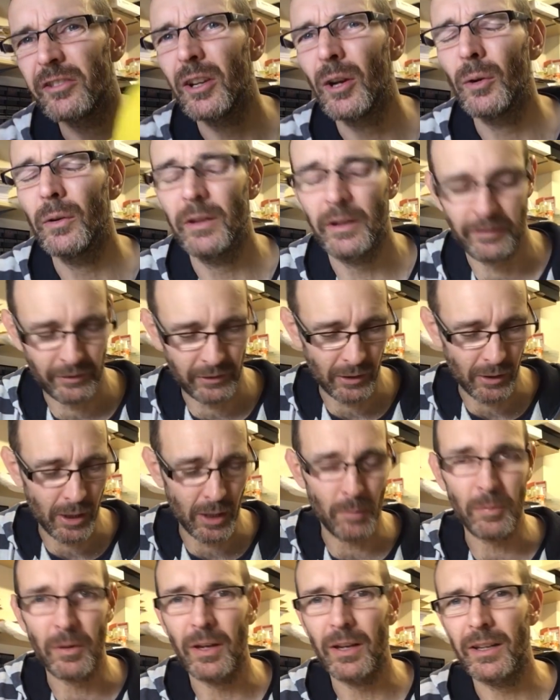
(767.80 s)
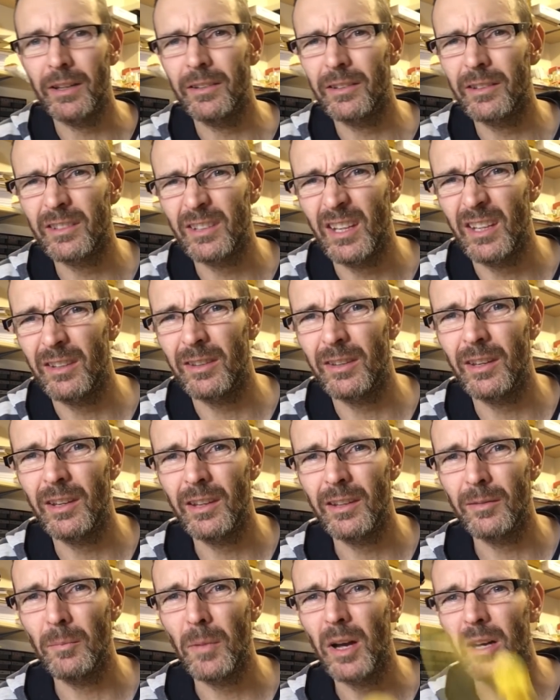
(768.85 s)
show in this light, but
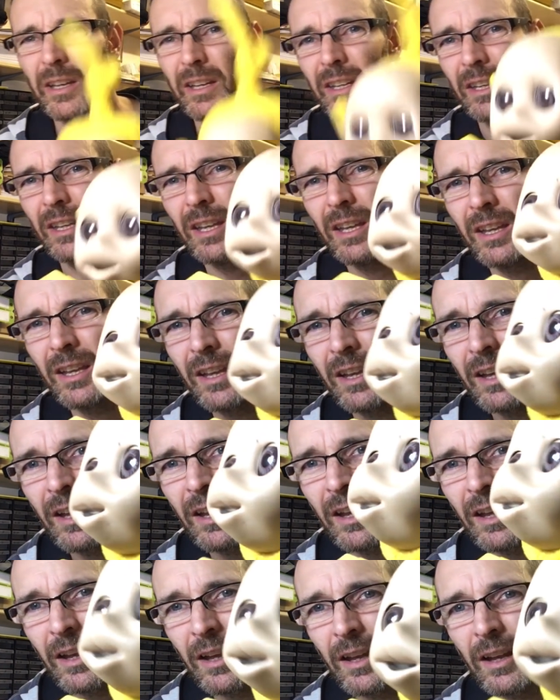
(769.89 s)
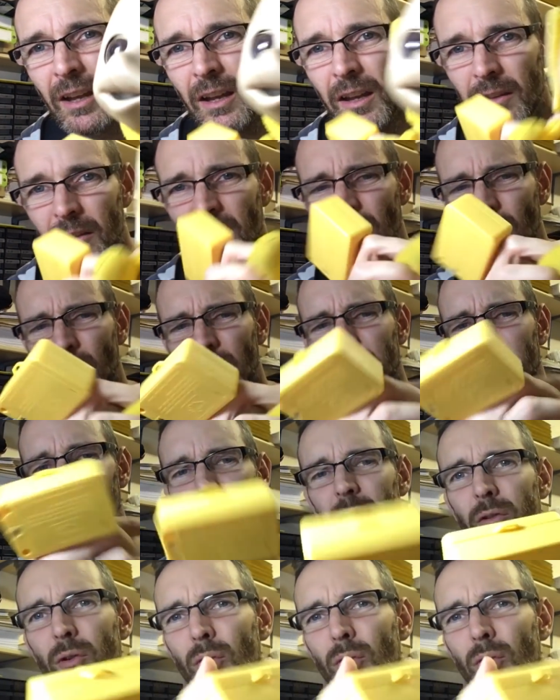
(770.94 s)
he's mucky. This one's got a